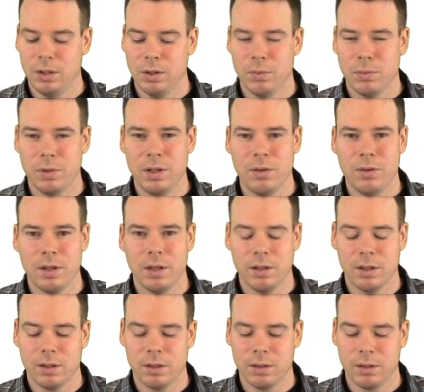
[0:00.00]
What do you
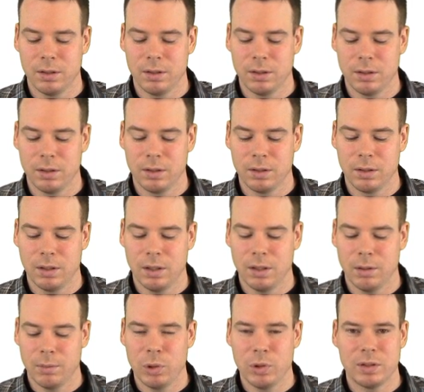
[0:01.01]
think
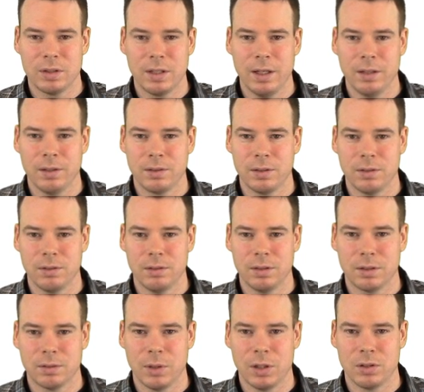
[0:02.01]
about its Taylor series
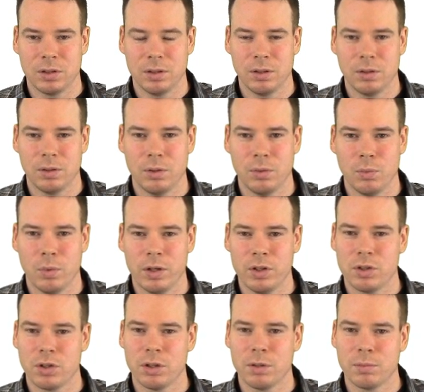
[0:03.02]
expansion? What
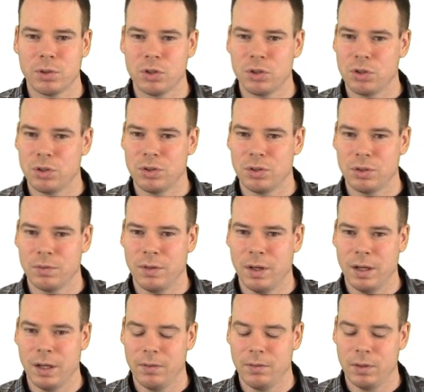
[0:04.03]
terms should
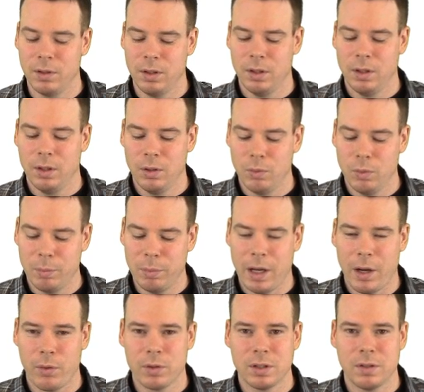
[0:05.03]
survive? What
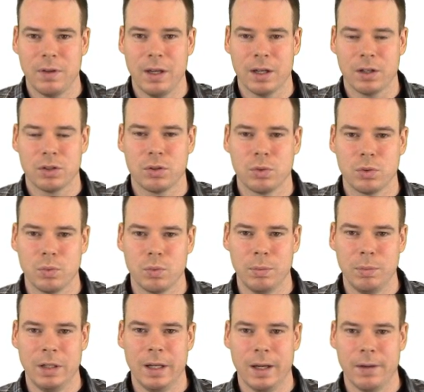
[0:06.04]
powers of x would
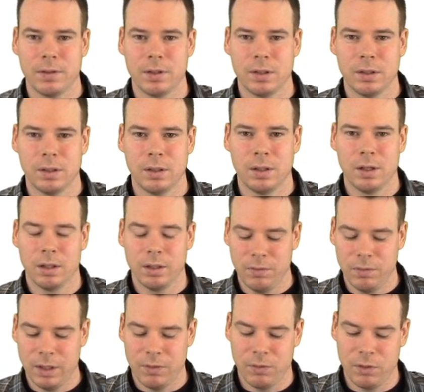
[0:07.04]
be left? I'll
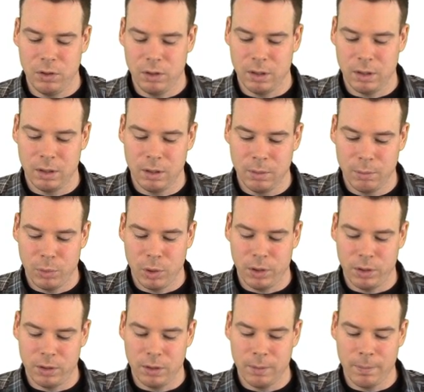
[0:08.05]
leave that for you to
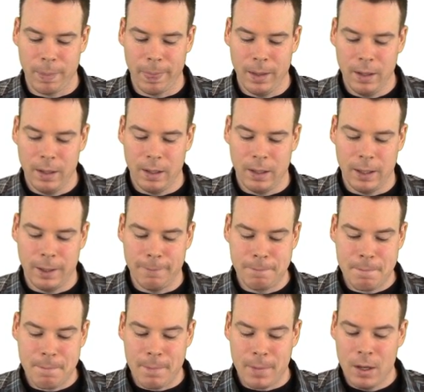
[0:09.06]
ponder. Um,
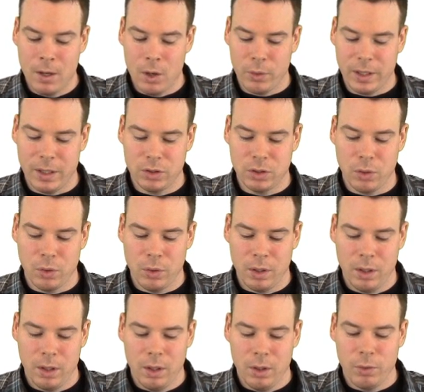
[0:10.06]
okay, so
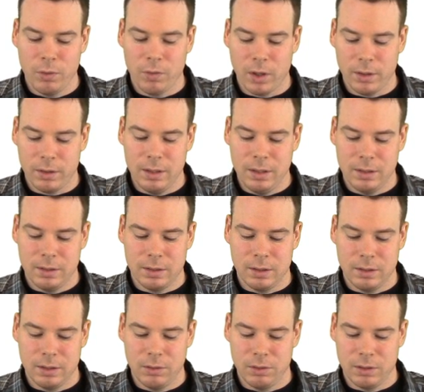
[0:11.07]
we've got these
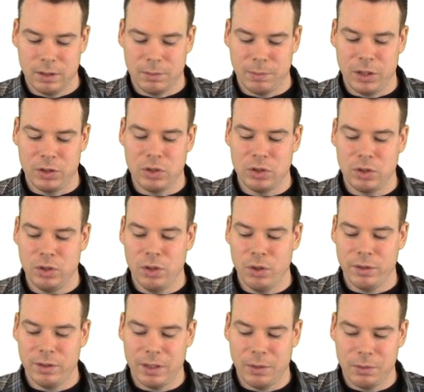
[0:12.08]
series expansions.
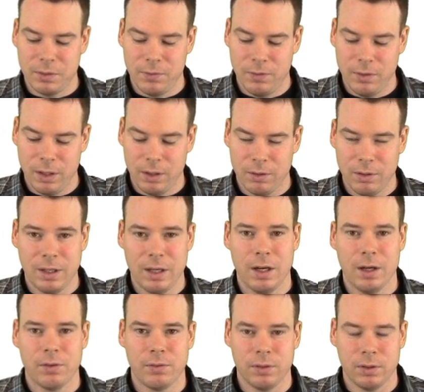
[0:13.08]
Notice I was very
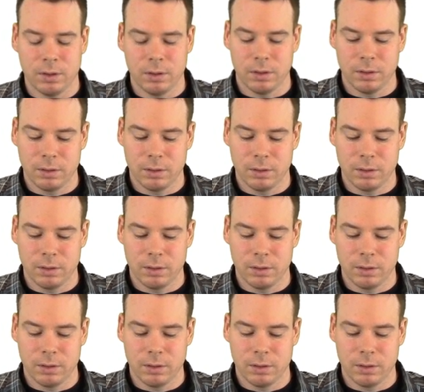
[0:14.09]
careful